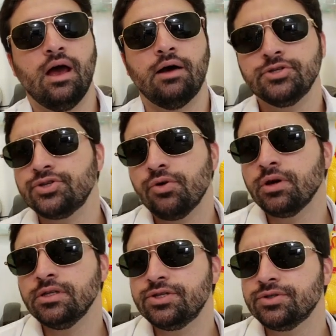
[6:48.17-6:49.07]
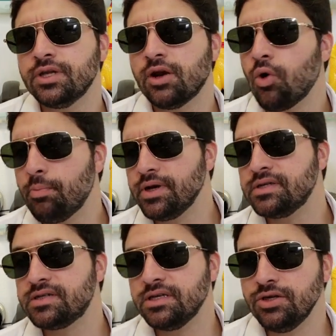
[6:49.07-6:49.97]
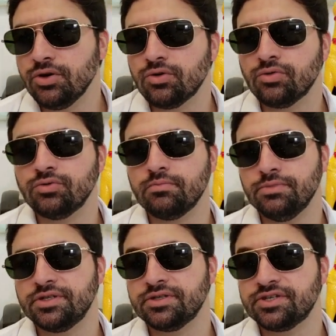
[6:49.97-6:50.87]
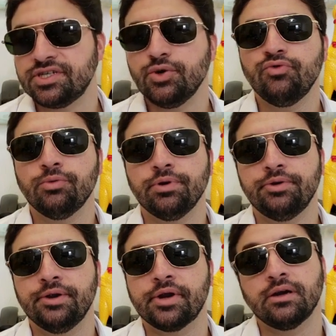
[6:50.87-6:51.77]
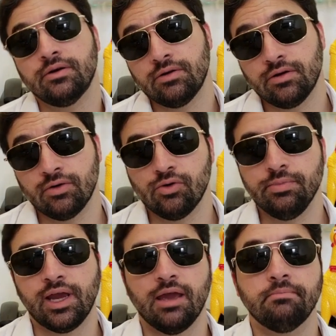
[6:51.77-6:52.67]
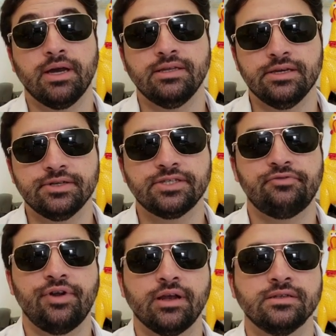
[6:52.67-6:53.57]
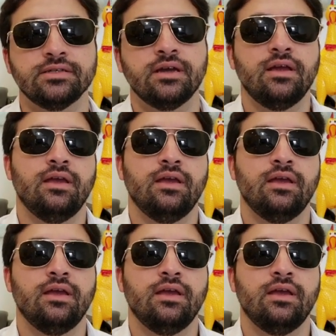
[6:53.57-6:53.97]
I was talking to the company CEO, Mr. Silvio Pereira, who became my dearest friend,